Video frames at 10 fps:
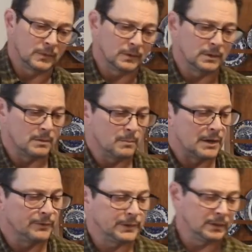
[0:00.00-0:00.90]
you know, the
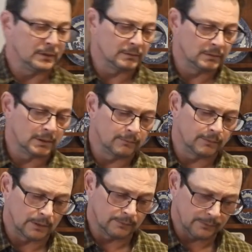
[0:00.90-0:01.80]
mounting
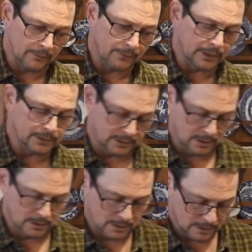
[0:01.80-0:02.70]
of things,
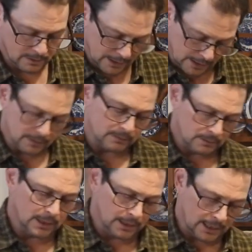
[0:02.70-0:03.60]

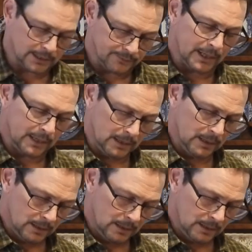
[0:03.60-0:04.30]
then that's fine.